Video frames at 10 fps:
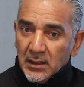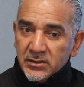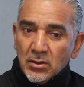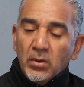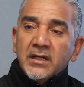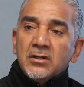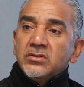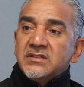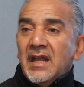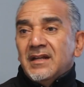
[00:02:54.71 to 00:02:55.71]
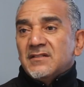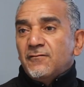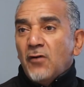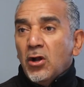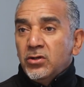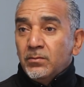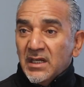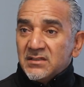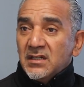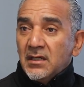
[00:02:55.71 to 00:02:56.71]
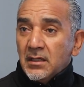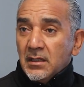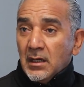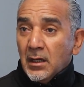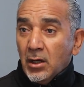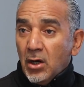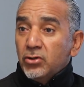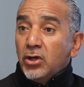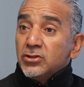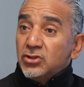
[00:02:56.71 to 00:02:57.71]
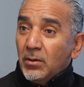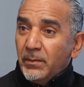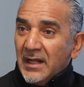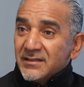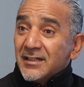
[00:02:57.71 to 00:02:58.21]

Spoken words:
So what it looks at is volumetric load onto your belts.